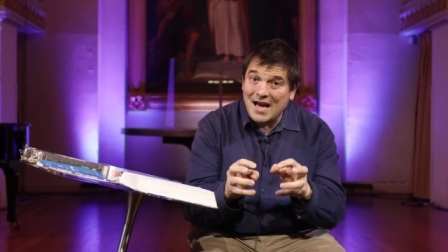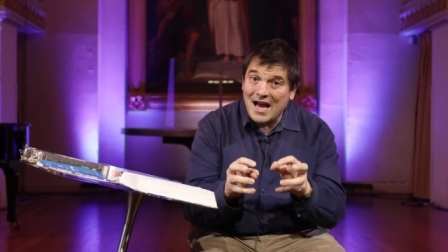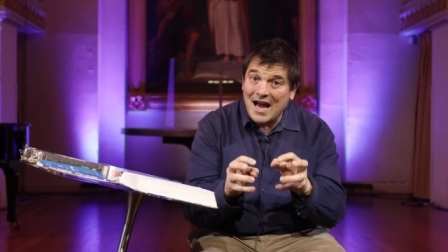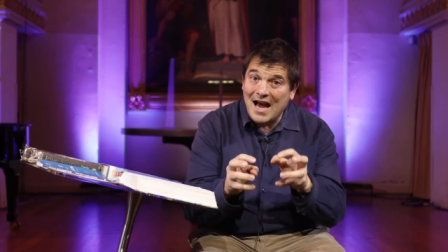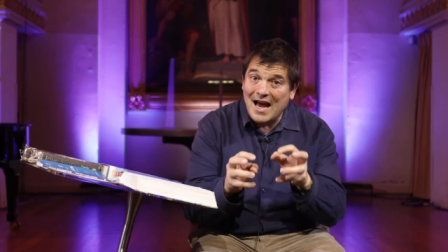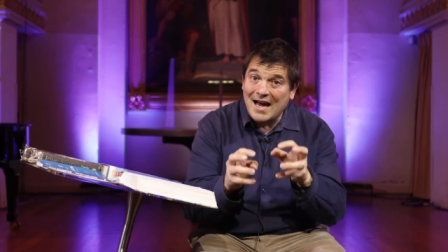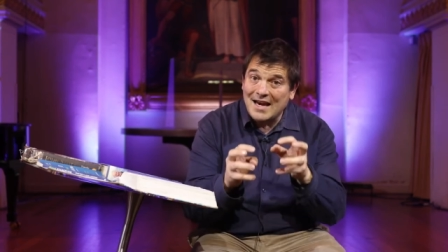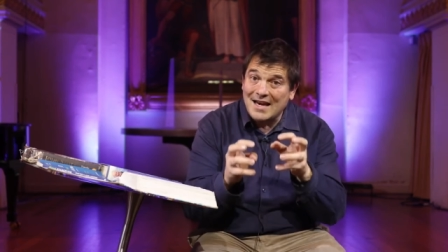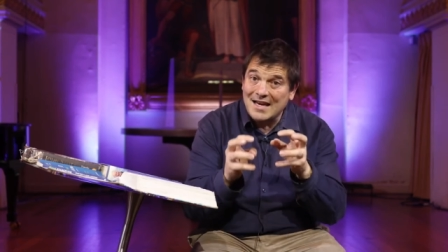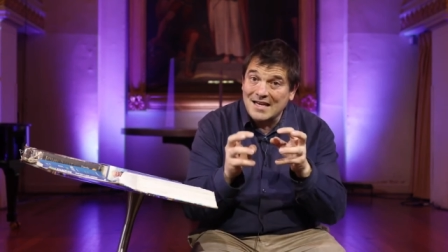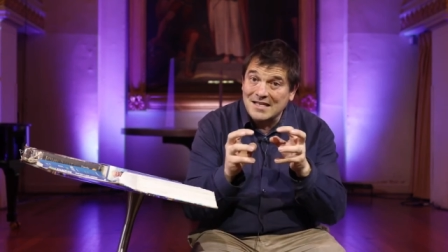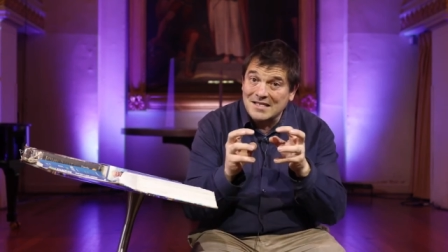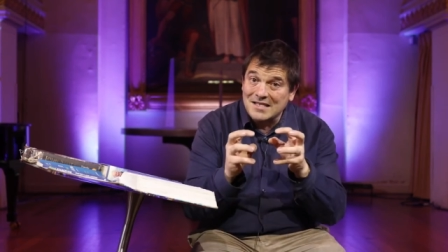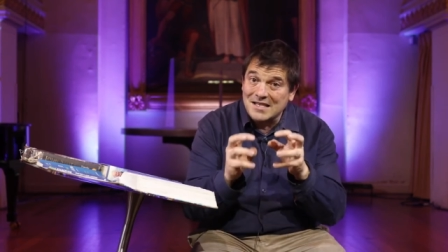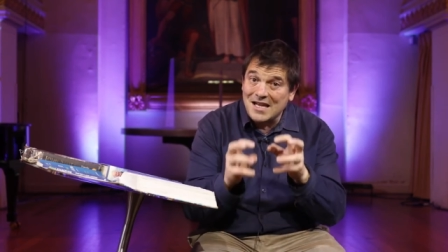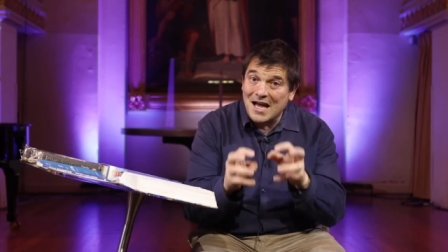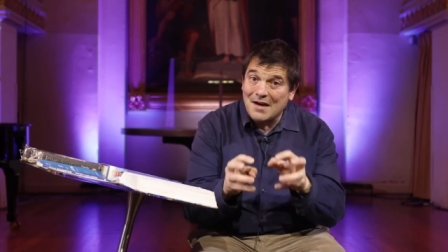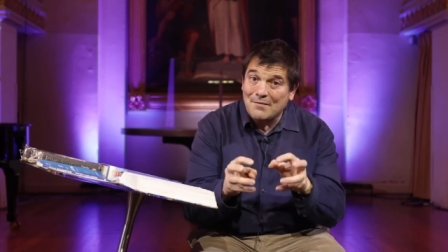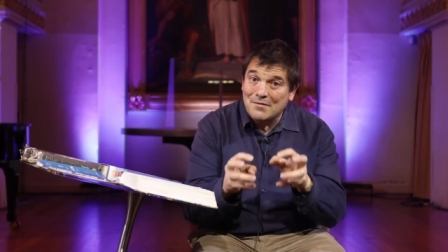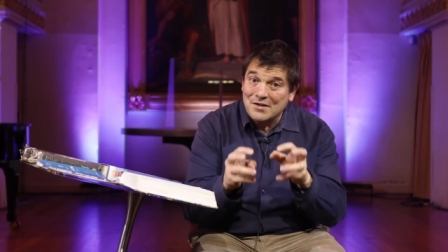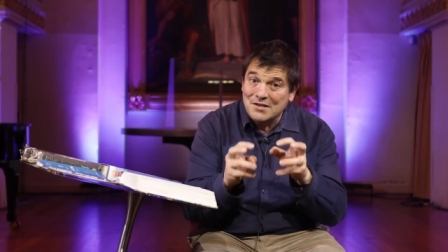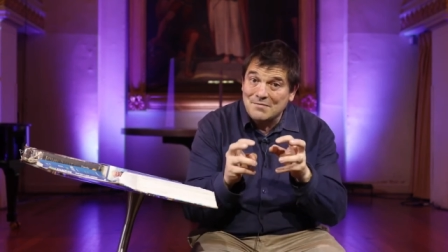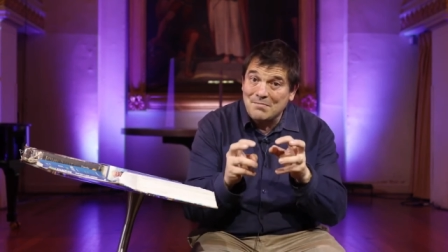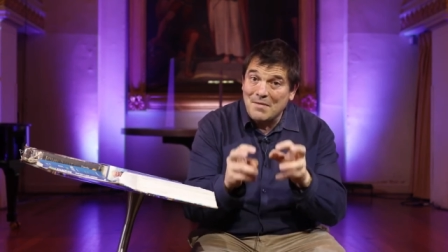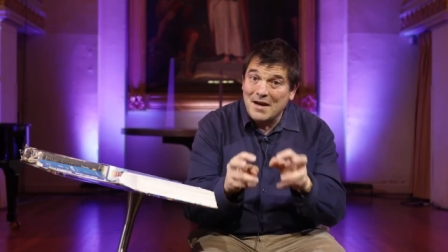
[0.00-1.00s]
and his
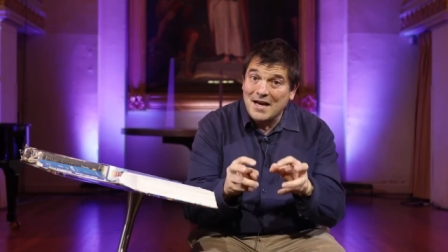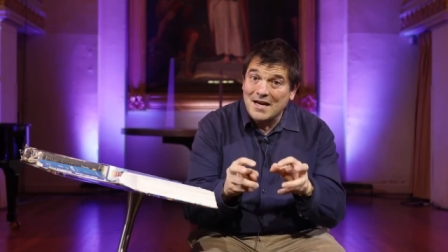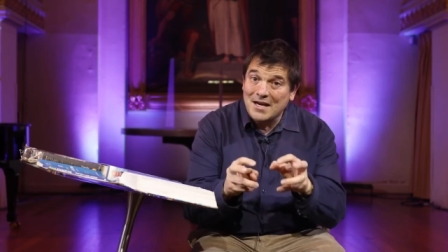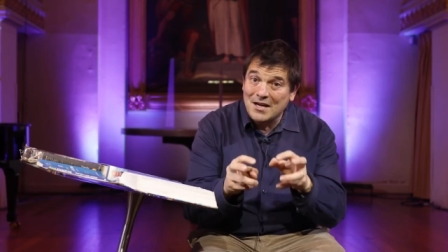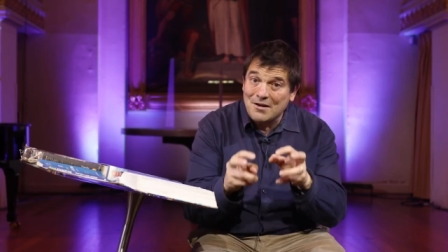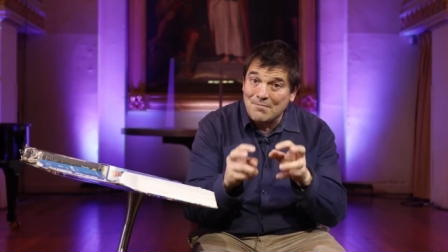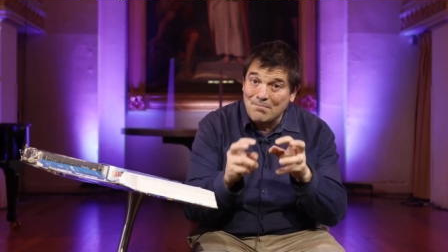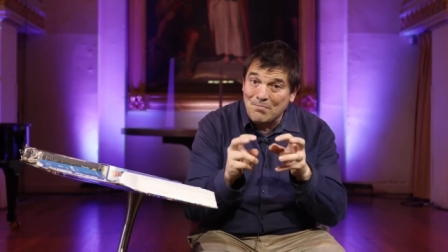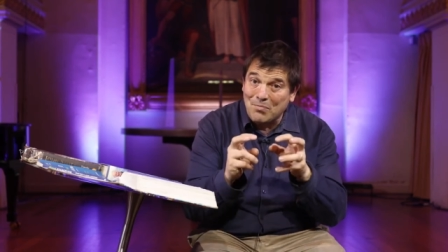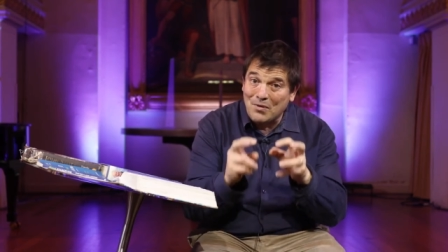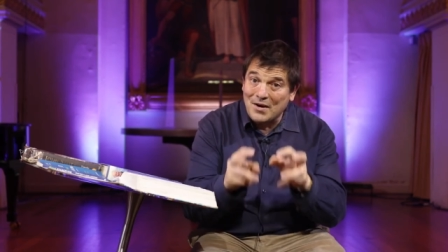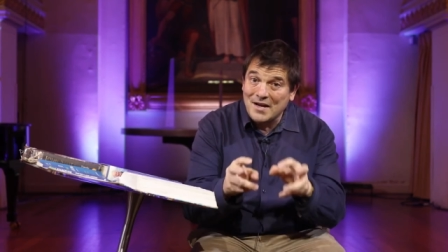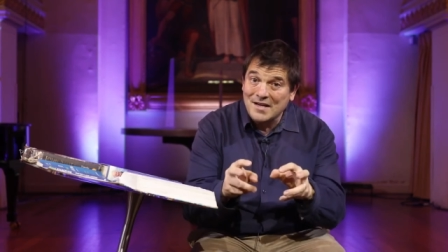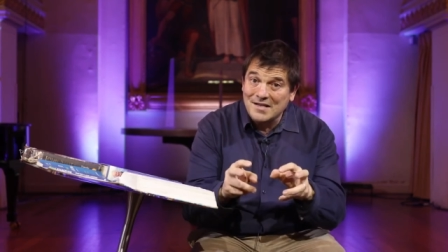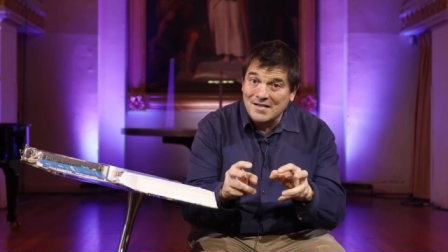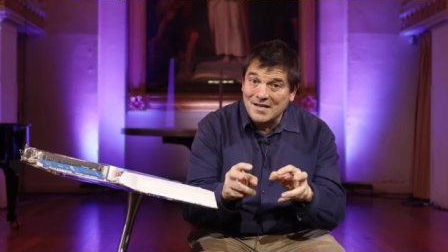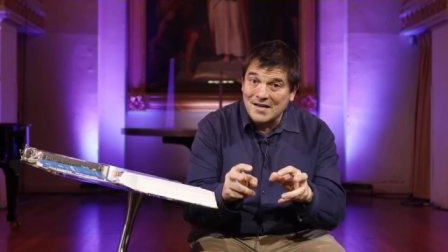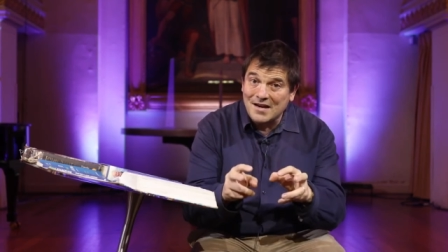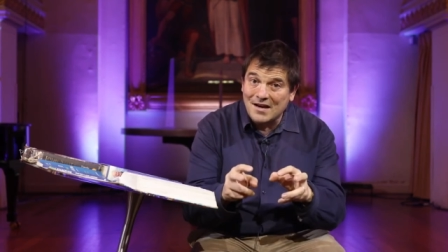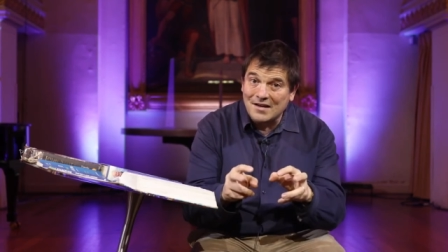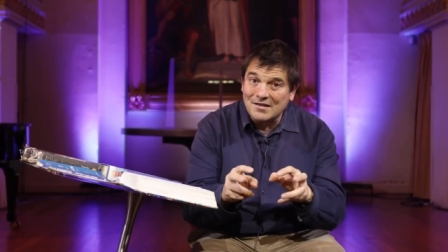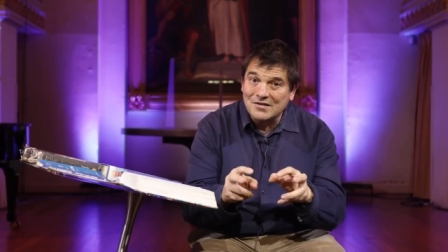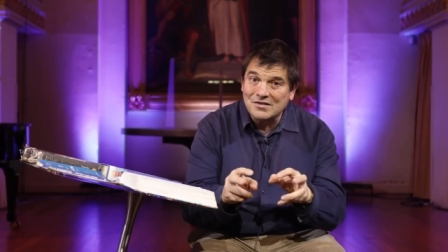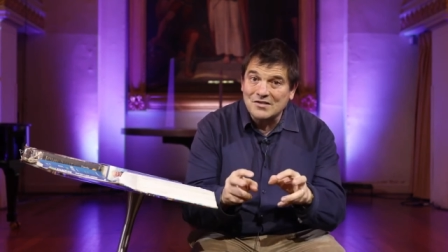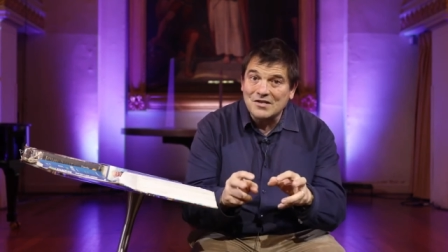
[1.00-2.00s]
love is made complete in
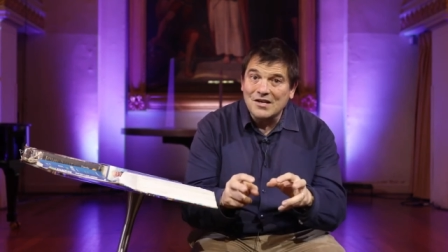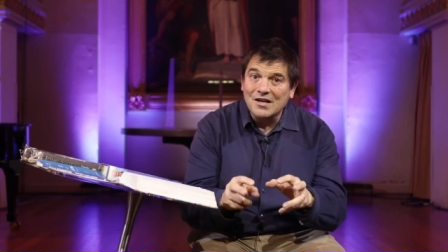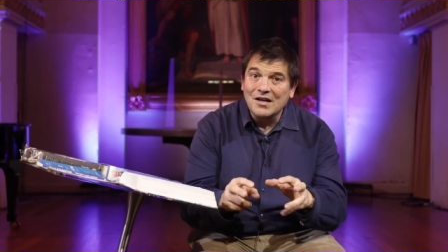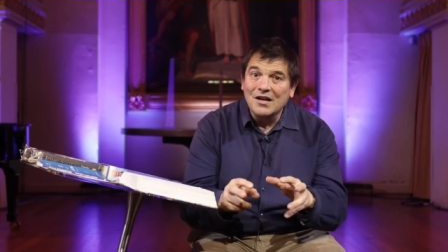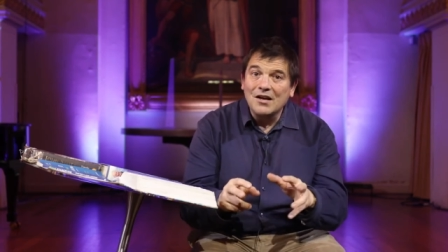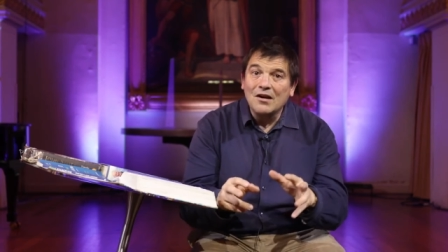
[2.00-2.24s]
us.